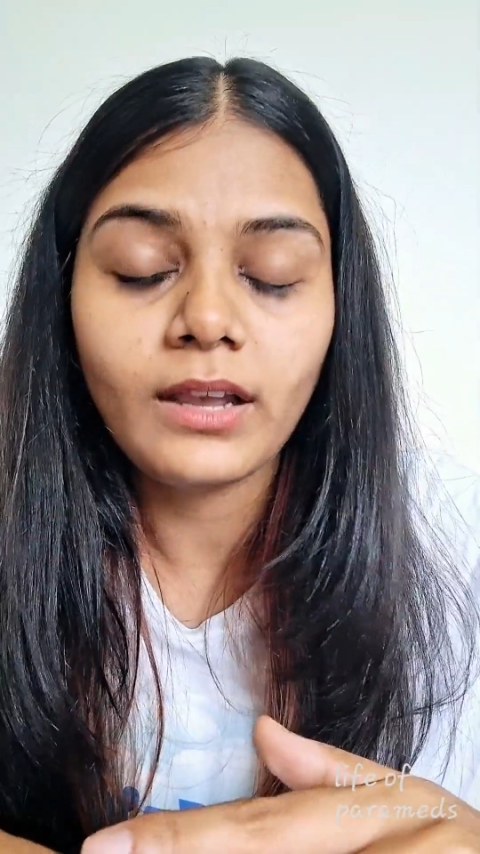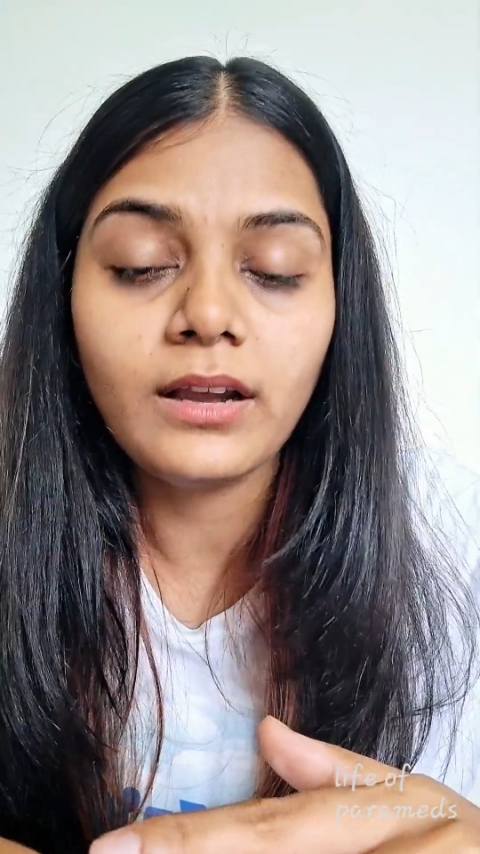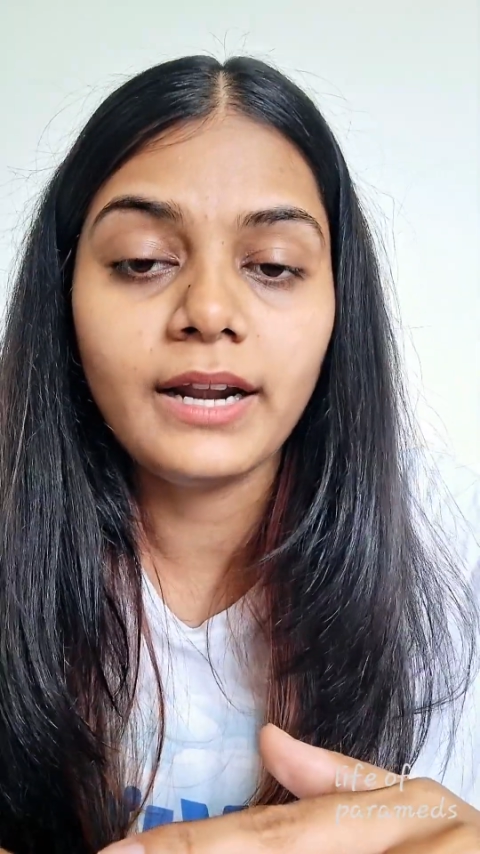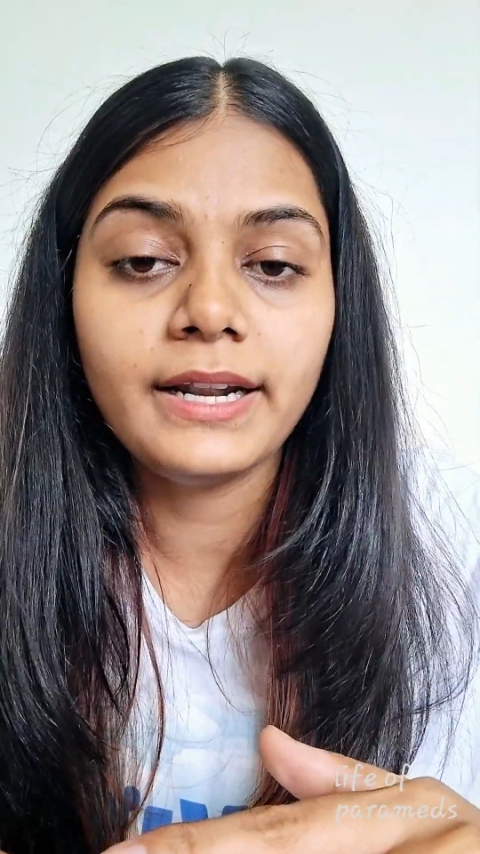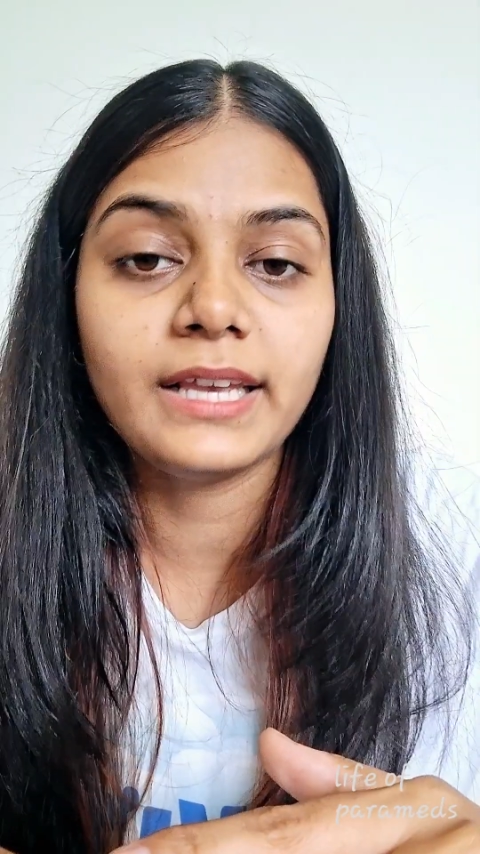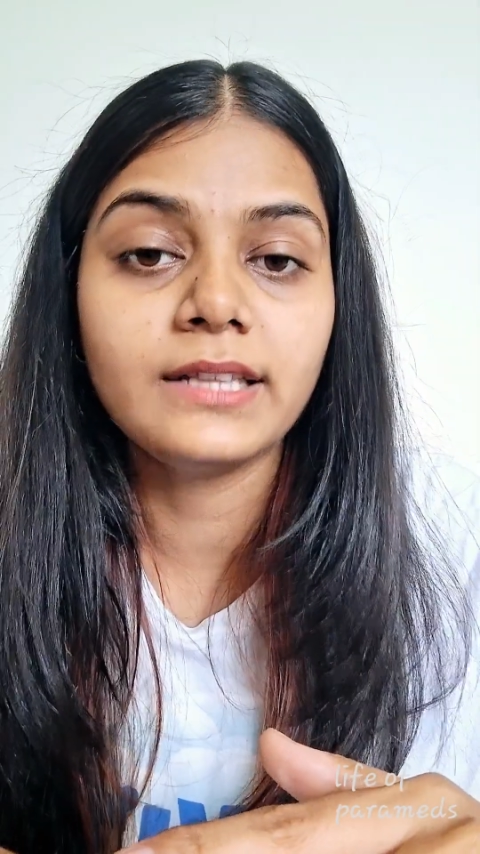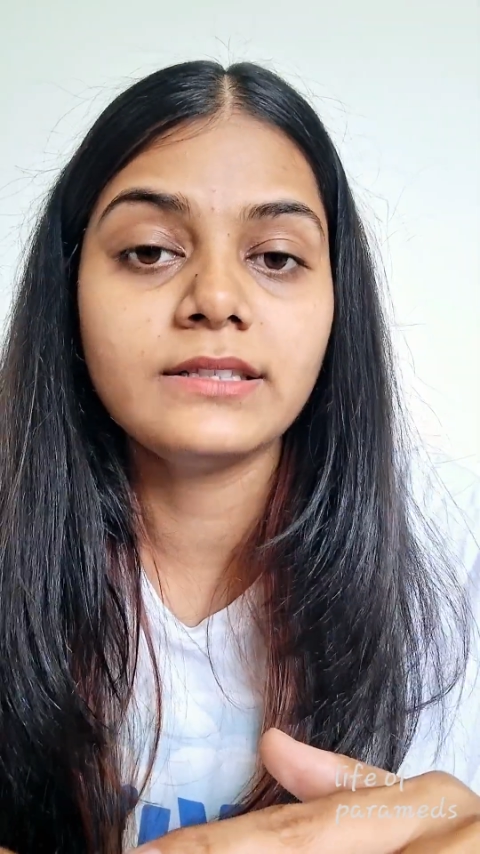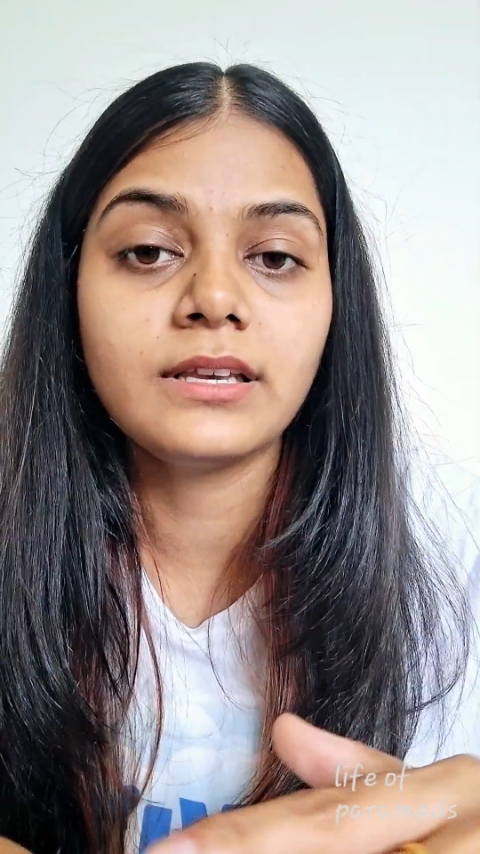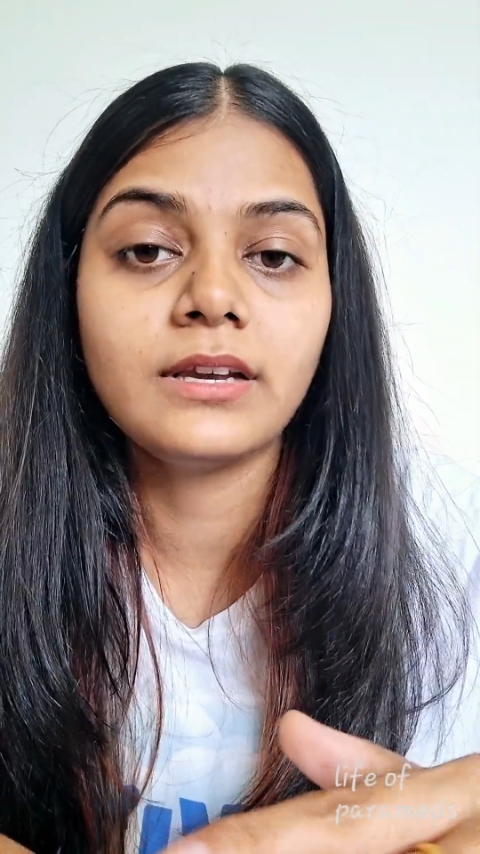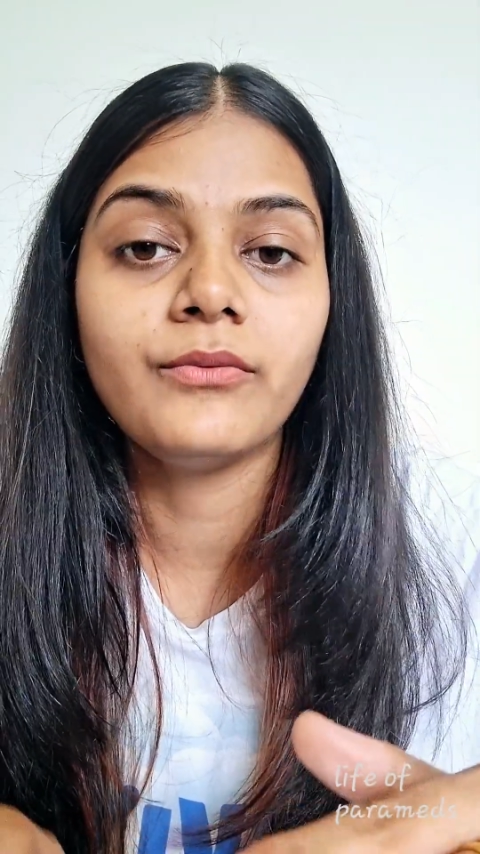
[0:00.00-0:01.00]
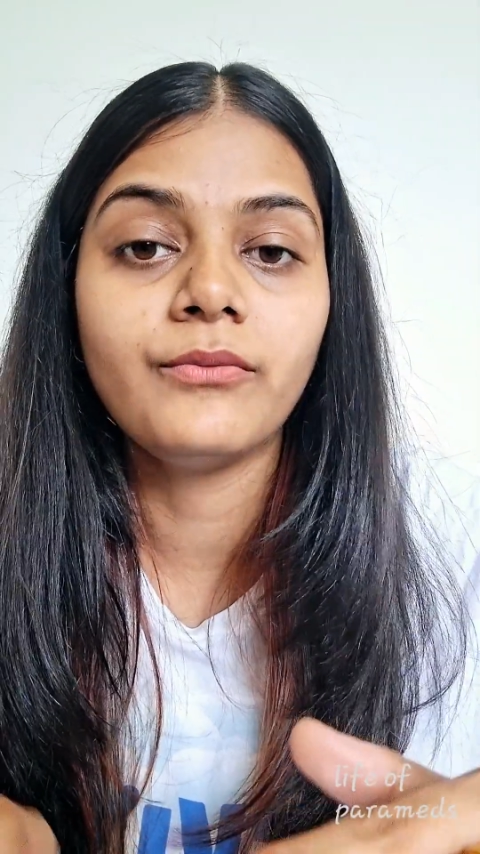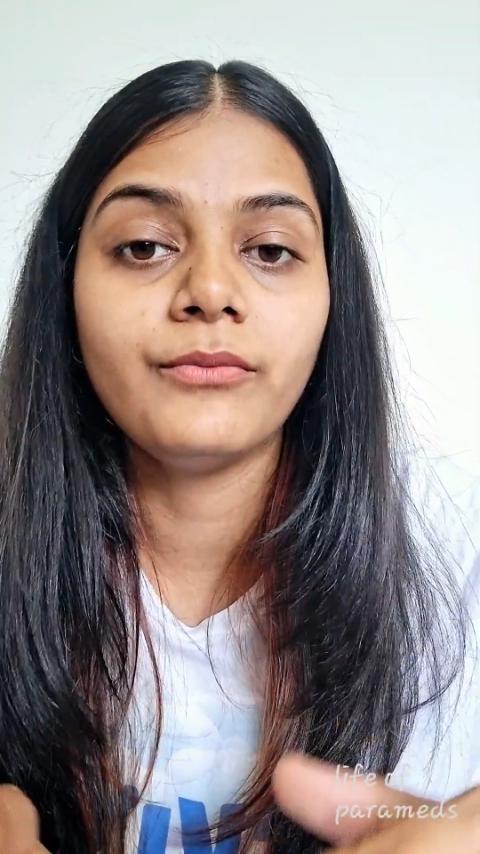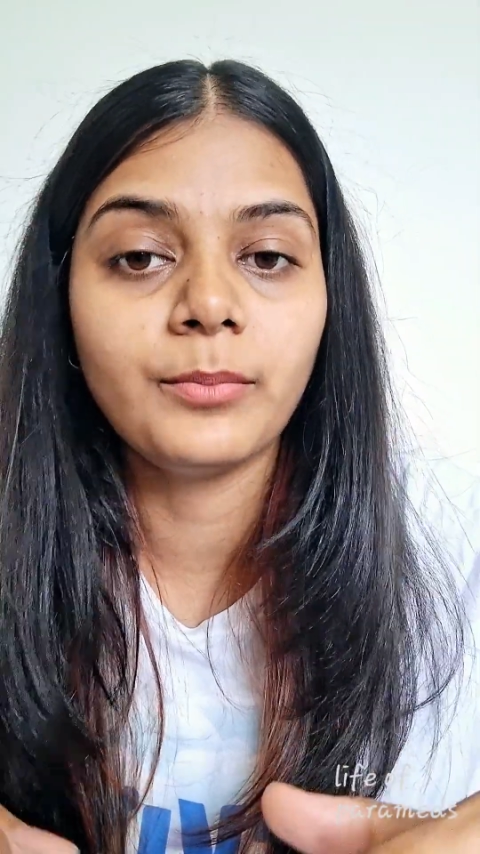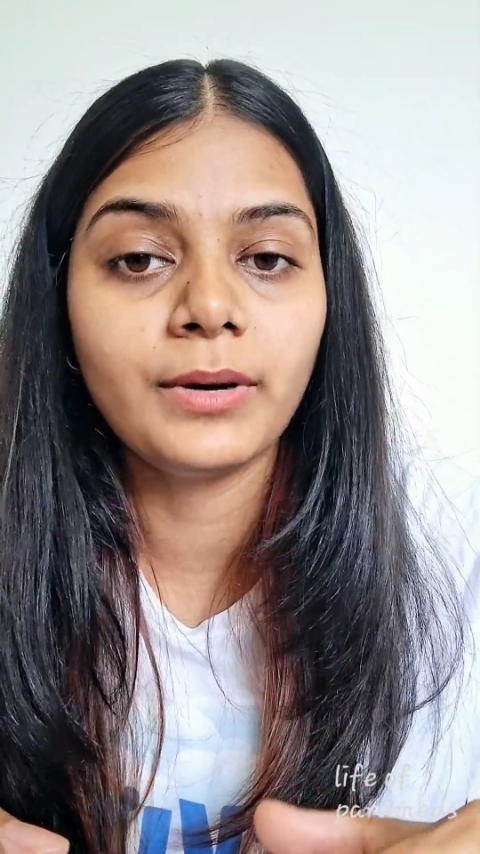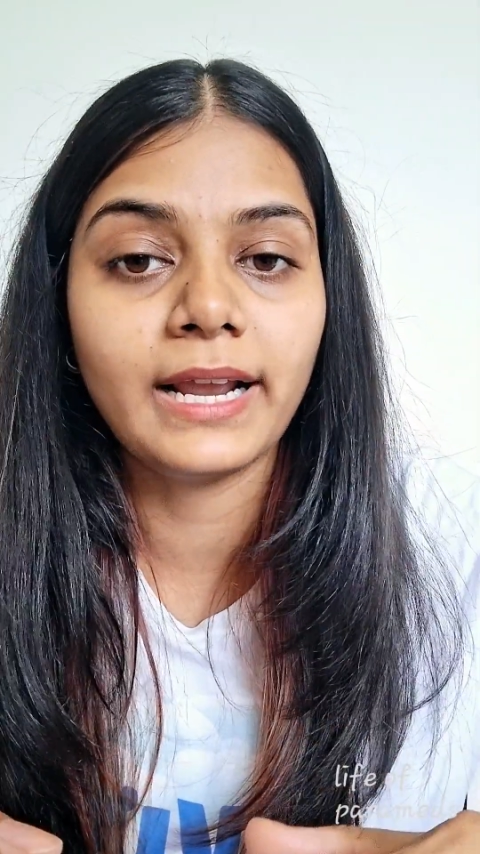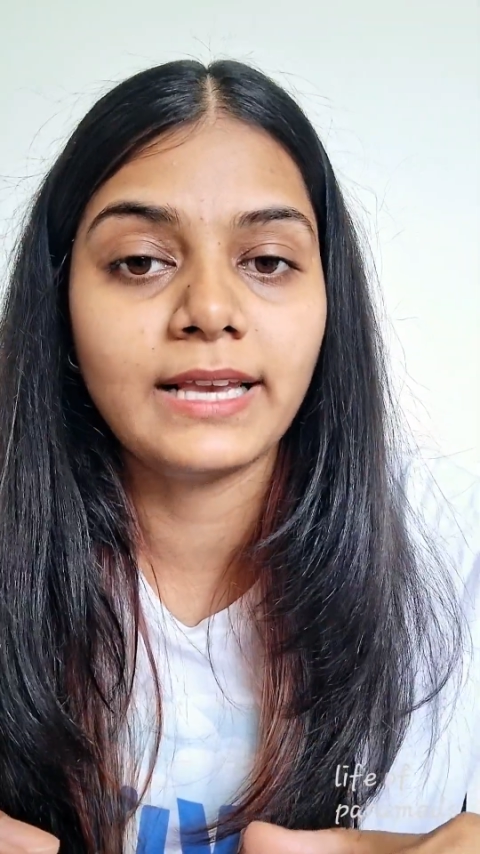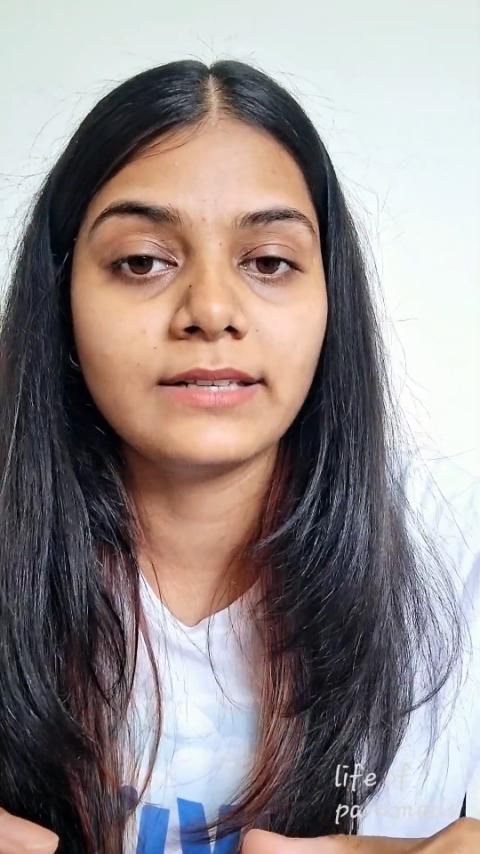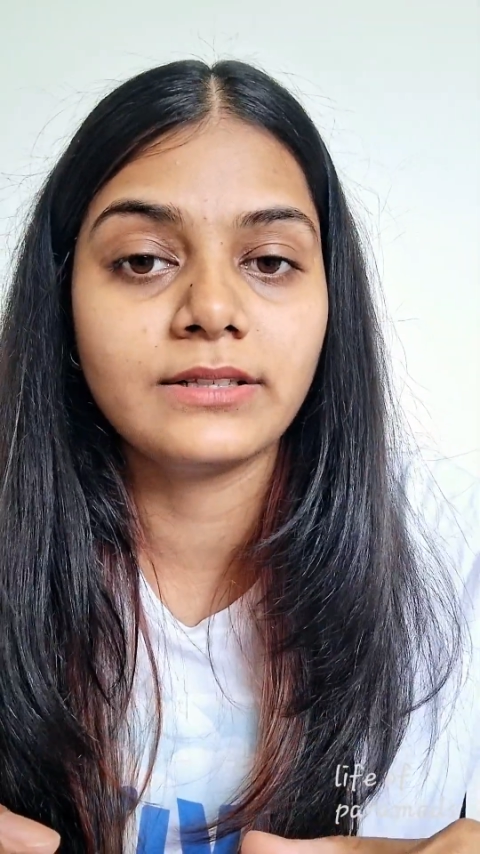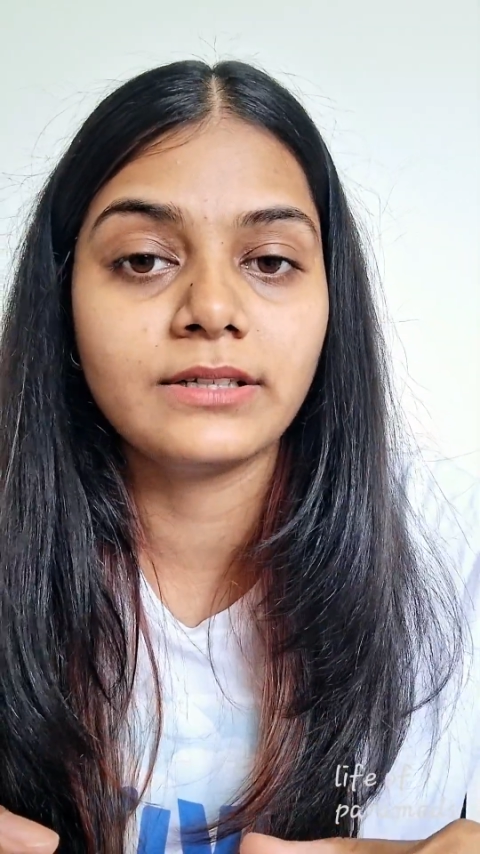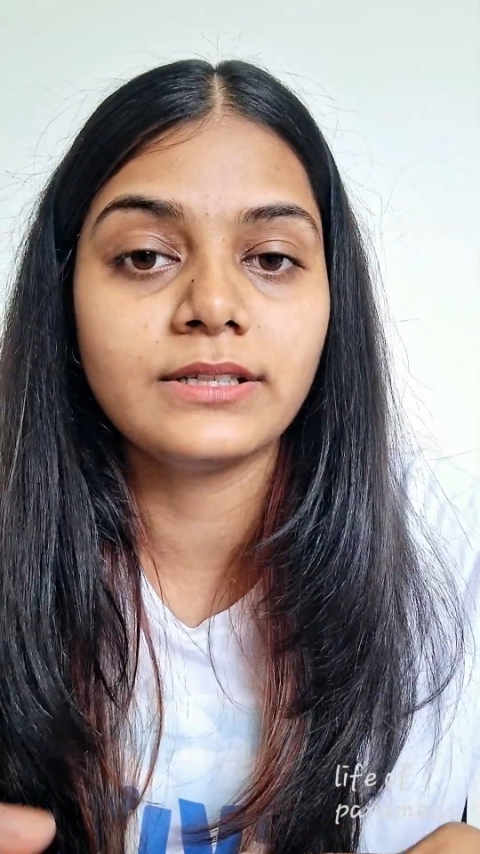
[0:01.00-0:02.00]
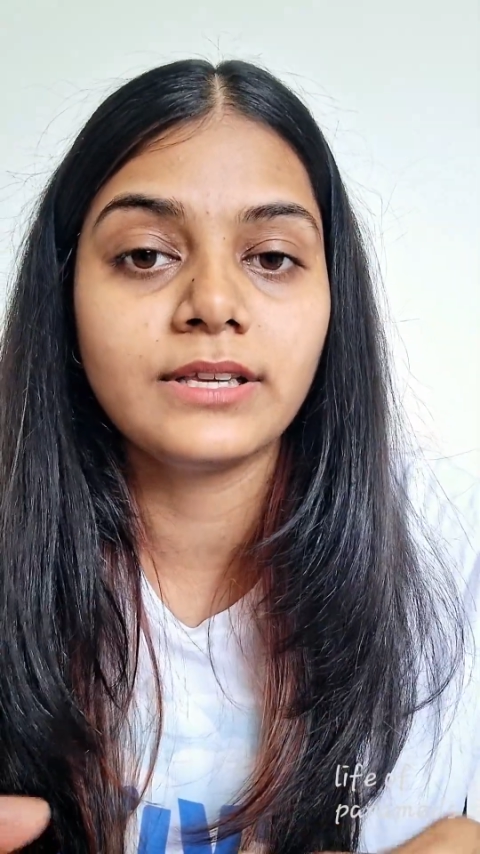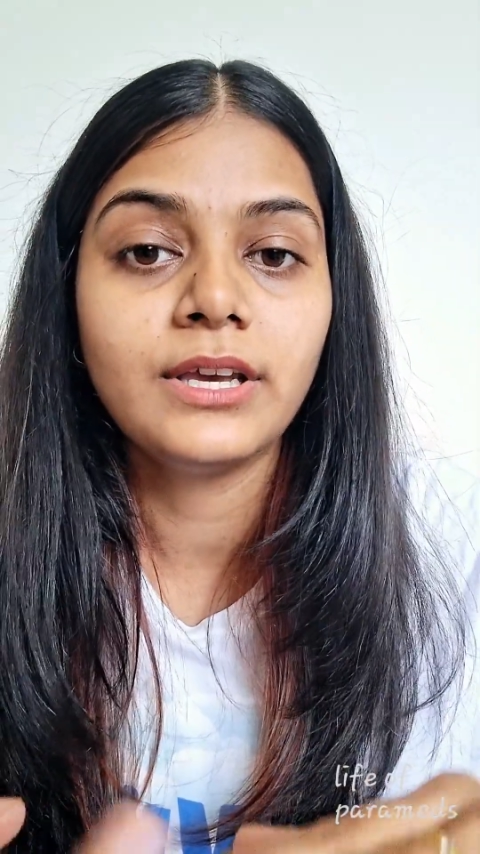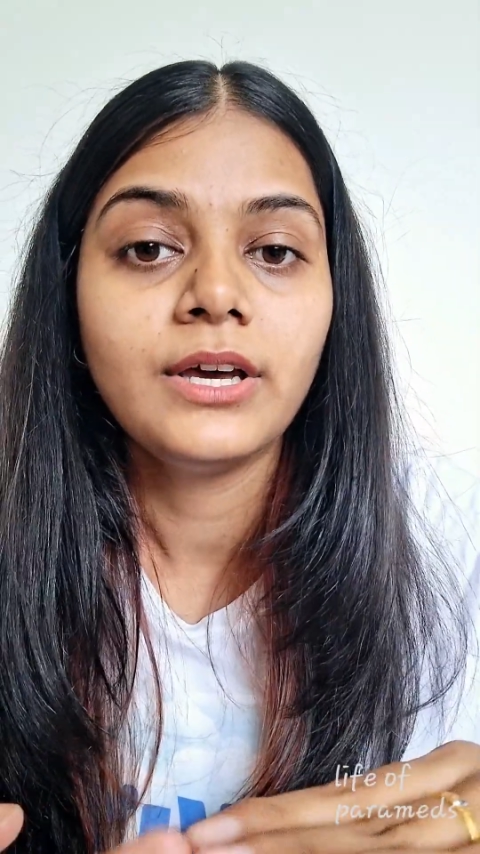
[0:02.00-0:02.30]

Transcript: contains vaporizers,